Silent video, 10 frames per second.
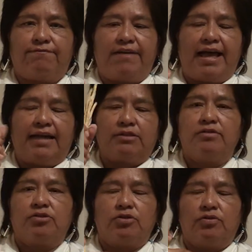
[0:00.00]
fast
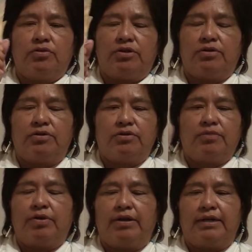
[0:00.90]
so their
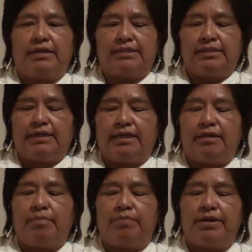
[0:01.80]
product doesn't get
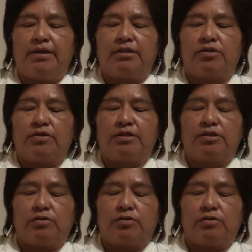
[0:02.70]
lumpy, and so this